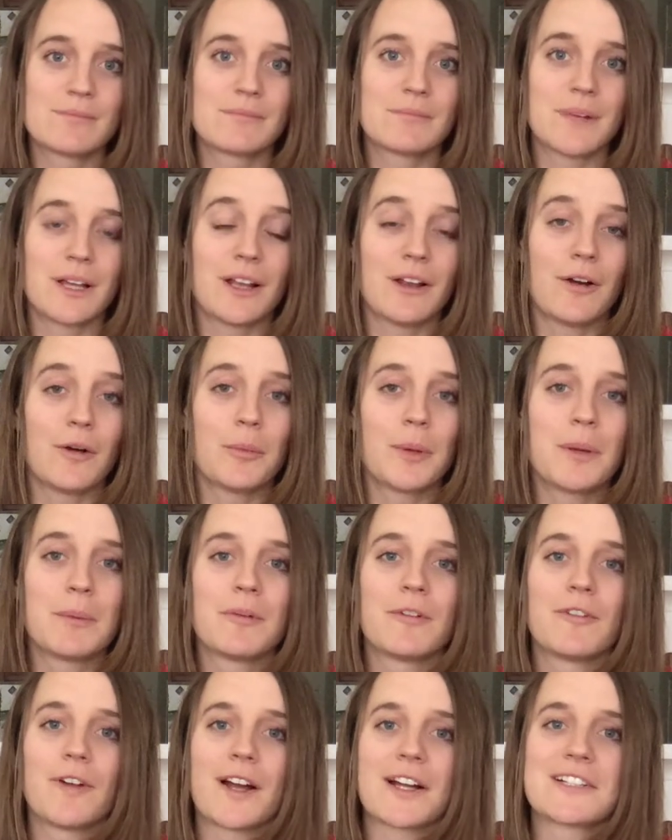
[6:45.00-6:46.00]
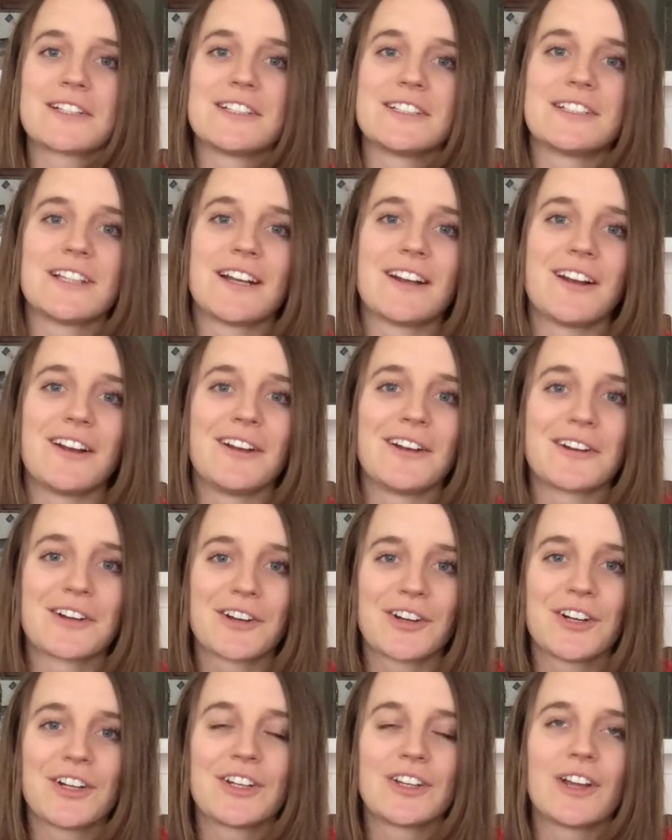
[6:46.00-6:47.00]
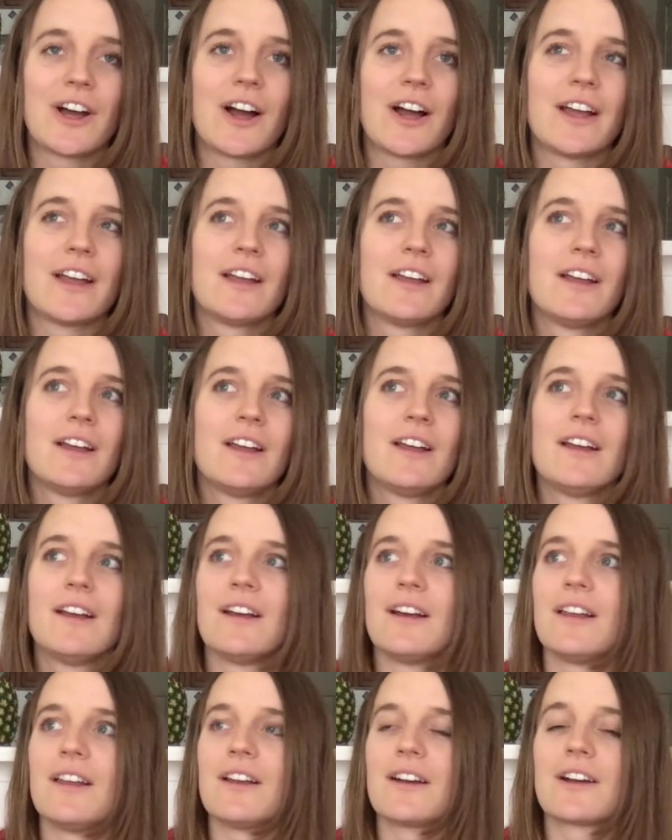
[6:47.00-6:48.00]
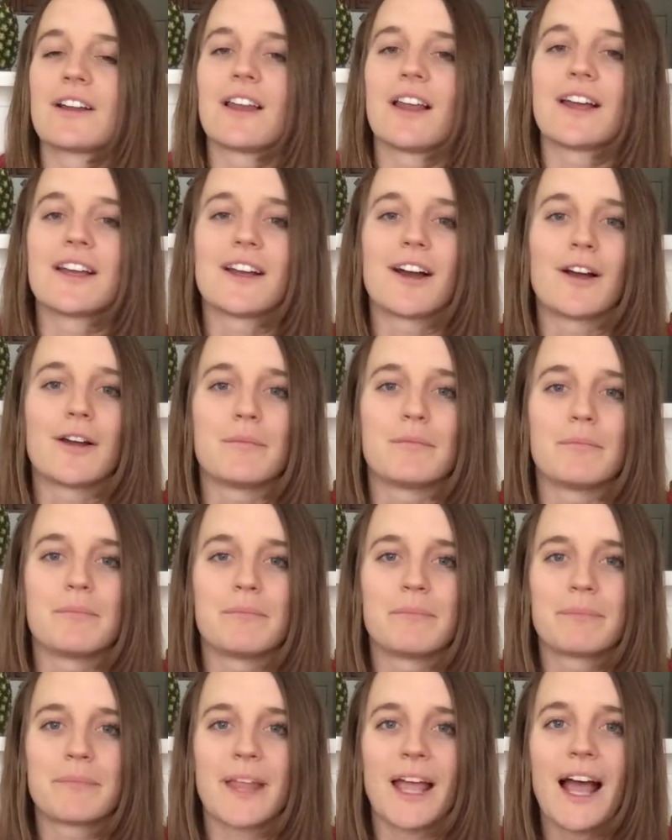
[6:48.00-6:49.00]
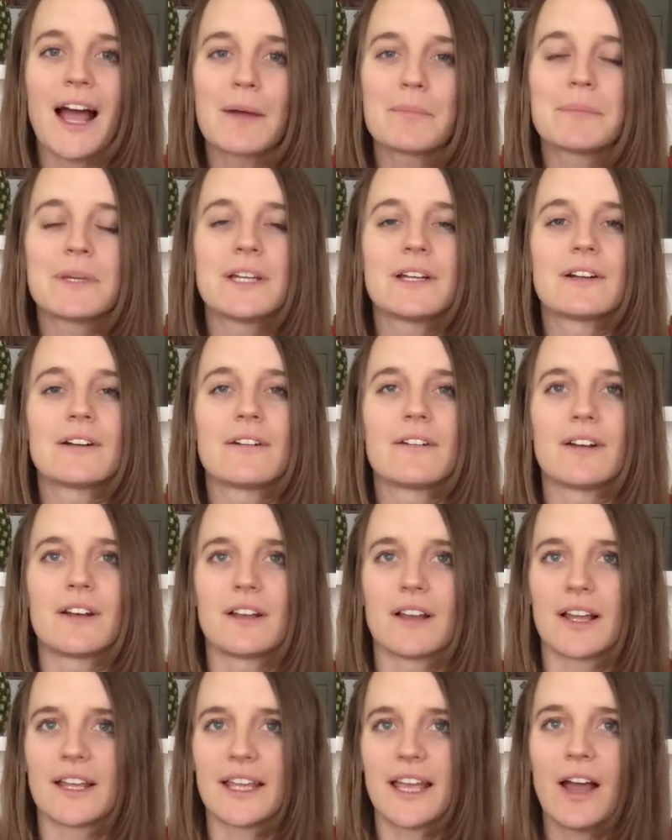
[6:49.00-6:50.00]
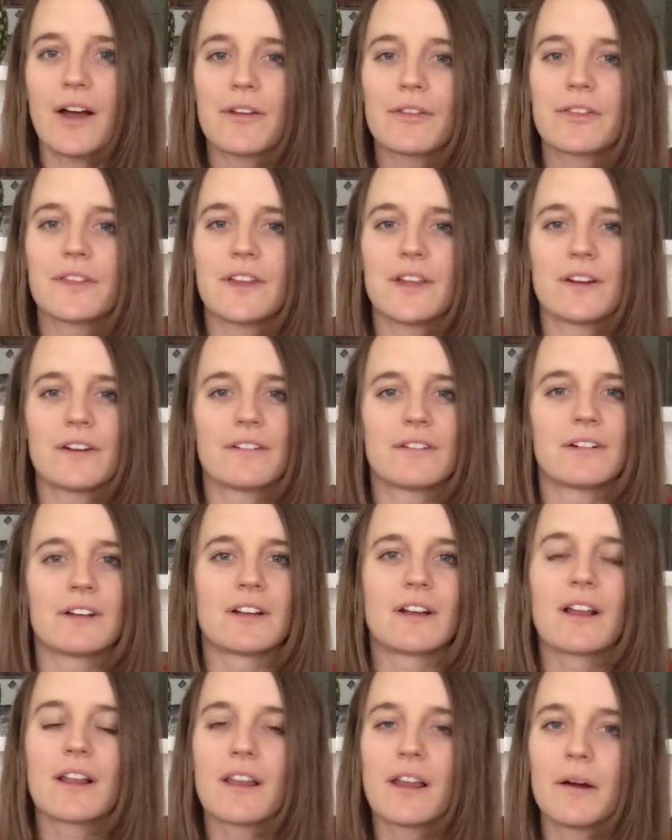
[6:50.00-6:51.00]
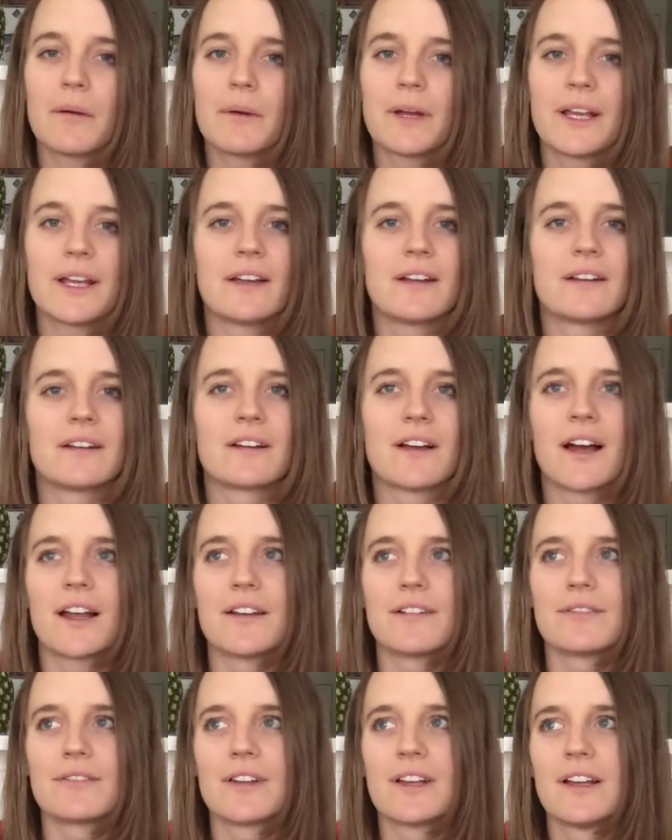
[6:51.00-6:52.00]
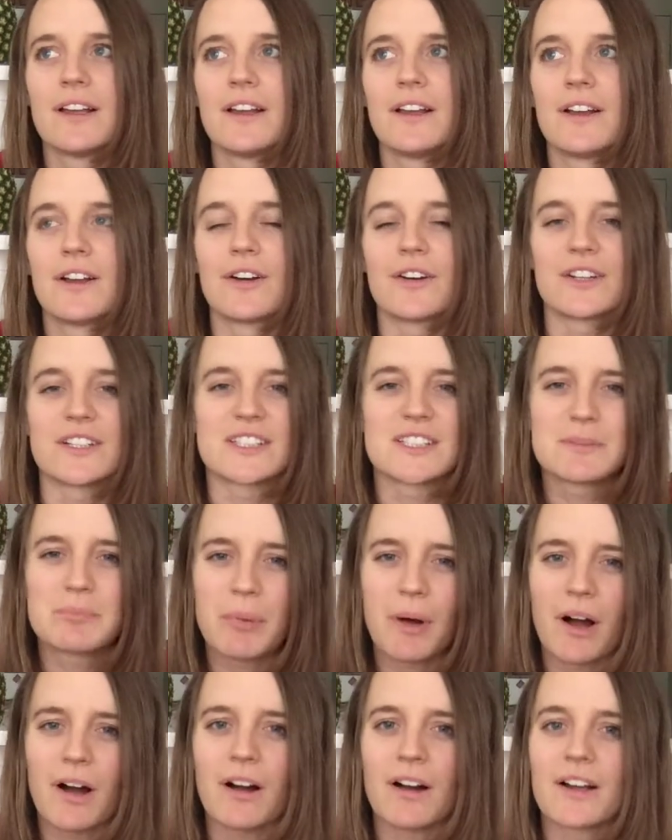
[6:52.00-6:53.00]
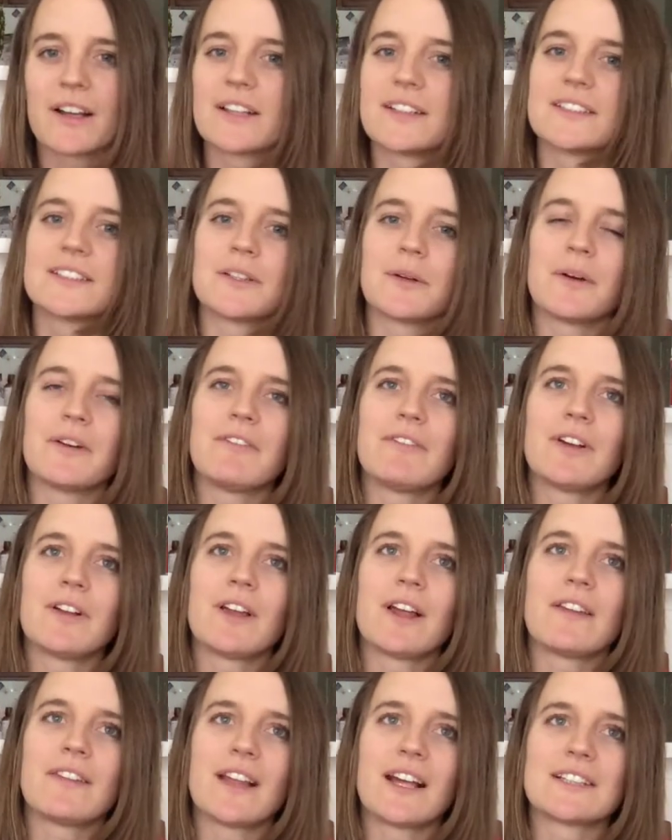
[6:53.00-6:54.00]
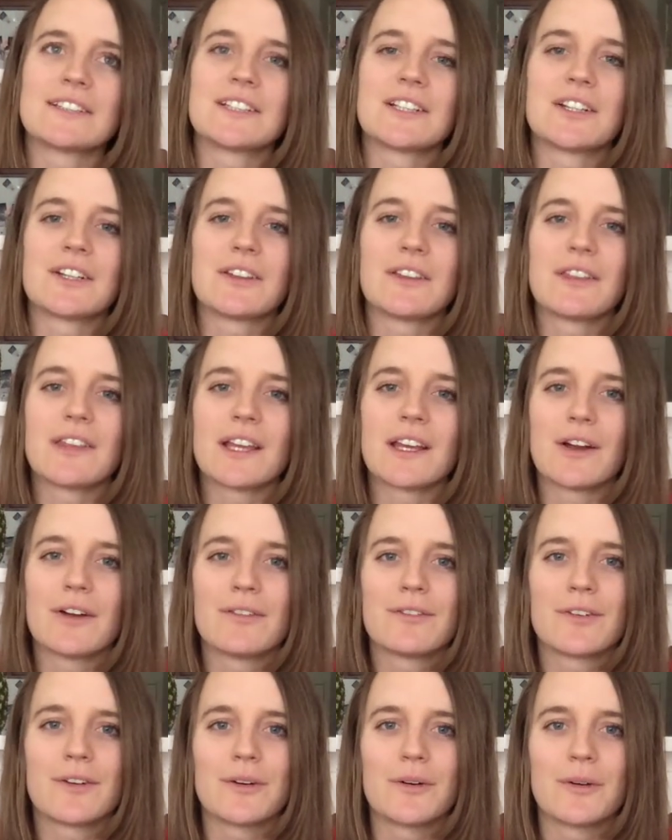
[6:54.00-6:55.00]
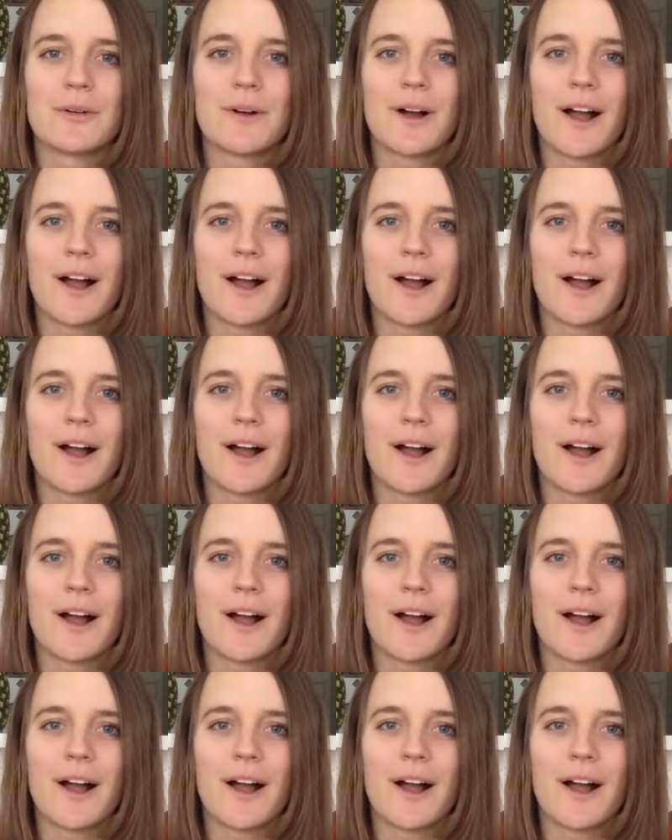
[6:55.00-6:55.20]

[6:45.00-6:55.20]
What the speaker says: A lot of people have actually said I look good, that I look like I'm happier and like healthier and glowing and kind of got a spark. And so I feel like that's a good thing overall.